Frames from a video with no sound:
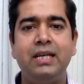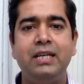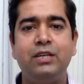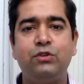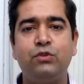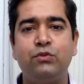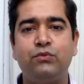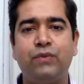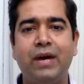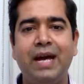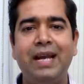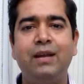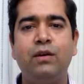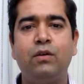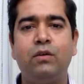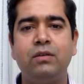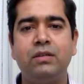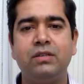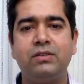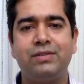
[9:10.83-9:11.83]
is to find
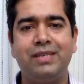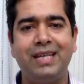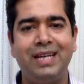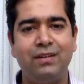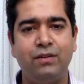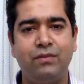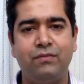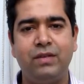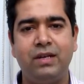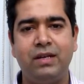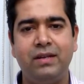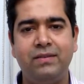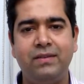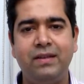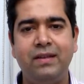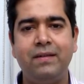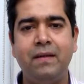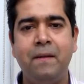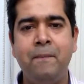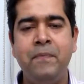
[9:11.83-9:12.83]
out the stage of the
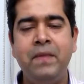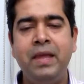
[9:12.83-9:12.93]
disease.